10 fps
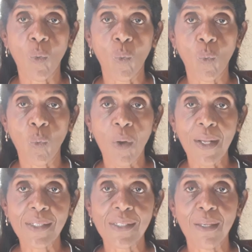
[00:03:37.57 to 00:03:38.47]

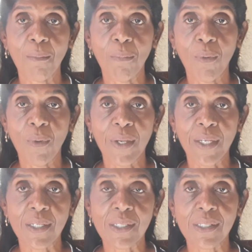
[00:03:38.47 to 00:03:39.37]
What
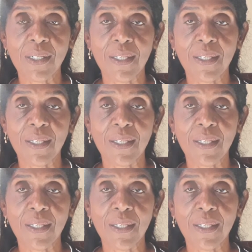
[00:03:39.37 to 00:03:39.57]
point